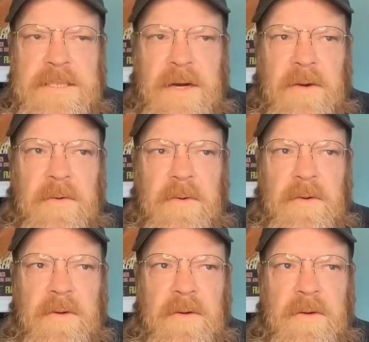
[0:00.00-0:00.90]
So
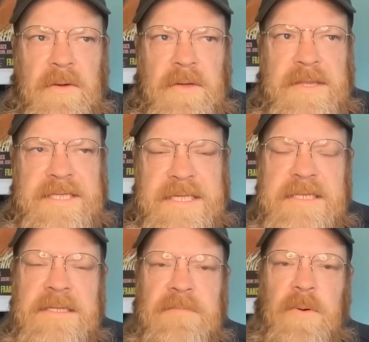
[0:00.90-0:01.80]
this
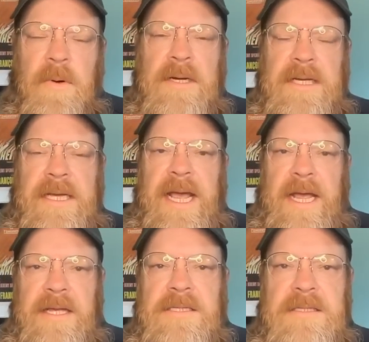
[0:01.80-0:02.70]
is an important
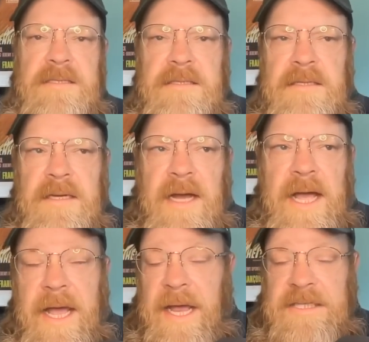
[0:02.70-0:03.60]
case.
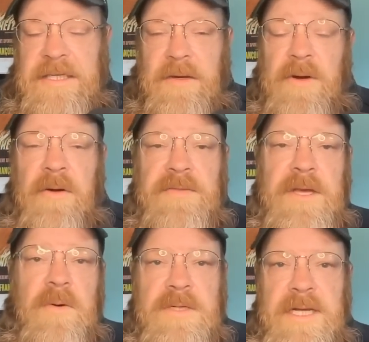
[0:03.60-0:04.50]
I actually don't know if the
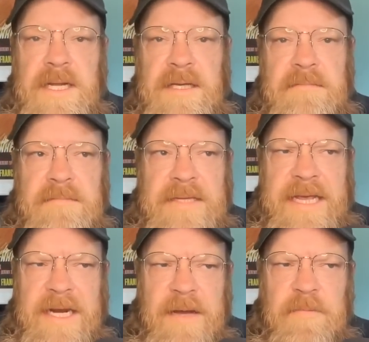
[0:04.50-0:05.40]
court's going to
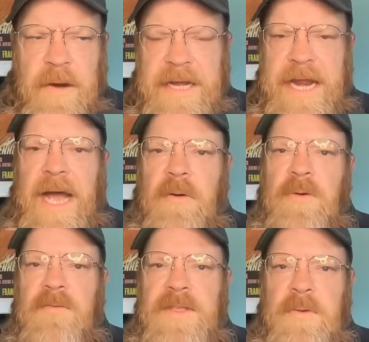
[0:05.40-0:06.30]
take it up right now
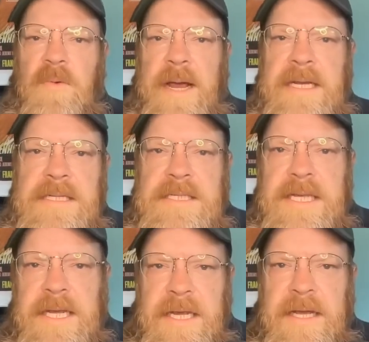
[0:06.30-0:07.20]
or if they will wait and
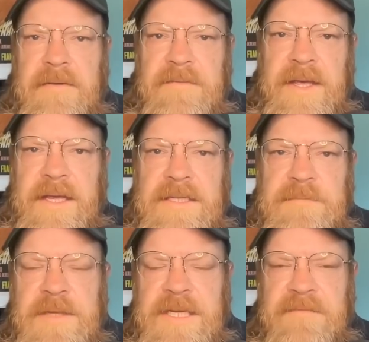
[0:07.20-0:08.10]
see if a
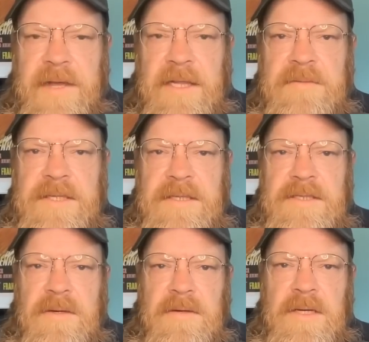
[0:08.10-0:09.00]
split develops in the
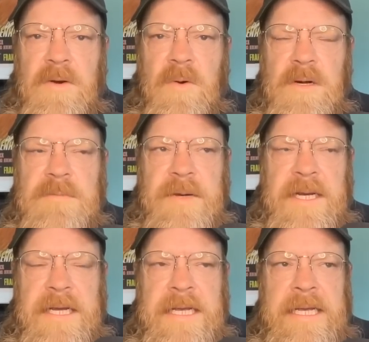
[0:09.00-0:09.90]
circuit courts.
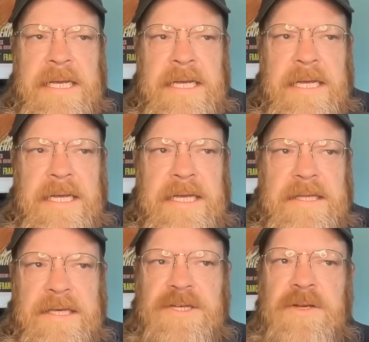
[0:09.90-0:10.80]
But
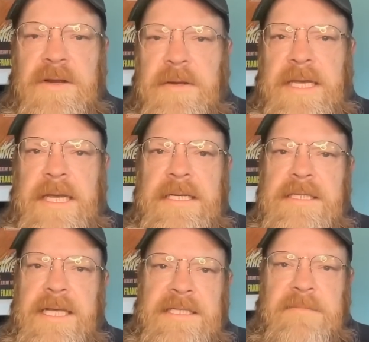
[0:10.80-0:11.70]
the issue here, again, is
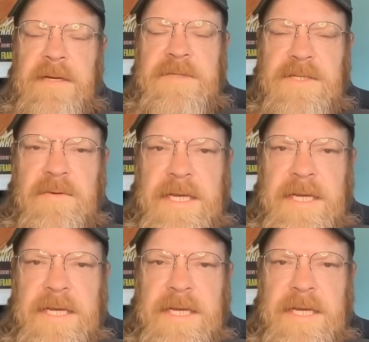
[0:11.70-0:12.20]
less about Mr.